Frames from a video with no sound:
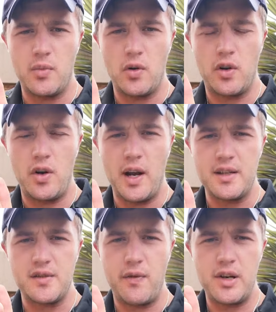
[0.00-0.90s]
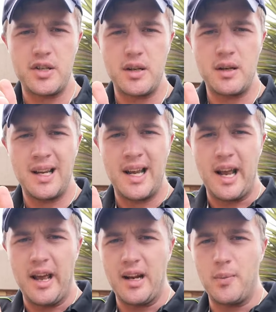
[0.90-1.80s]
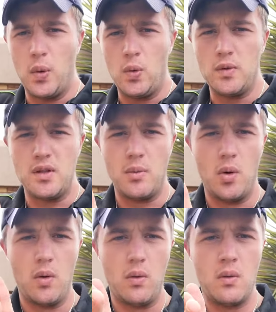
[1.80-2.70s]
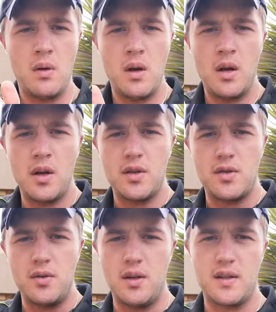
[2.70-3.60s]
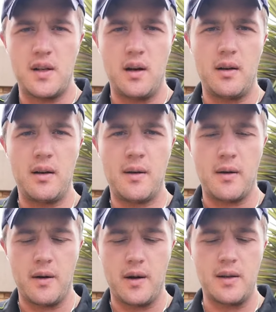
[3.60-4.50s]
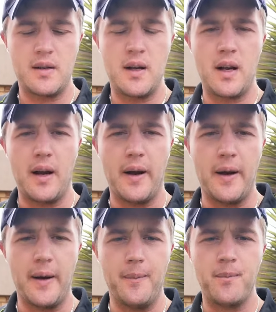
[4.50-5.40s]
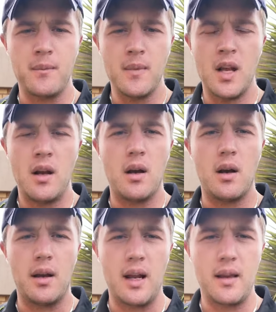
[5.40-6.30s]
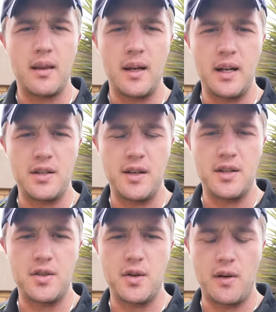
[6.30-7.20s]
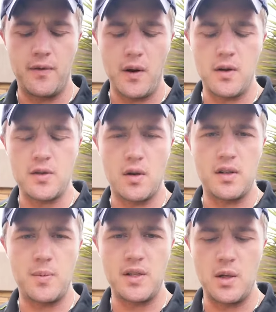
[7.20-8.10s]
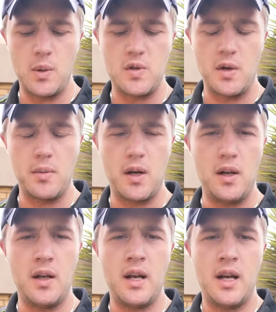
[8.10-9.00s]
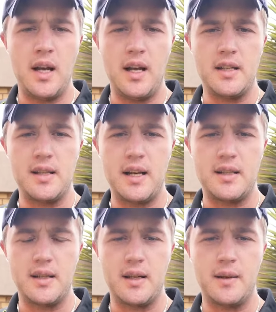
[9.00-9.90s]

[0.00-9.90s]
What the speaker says: the board, creates friction, and it pulls the ball to the side. All right. Another thing that you need to try and focus on, especially with swing bowling, is that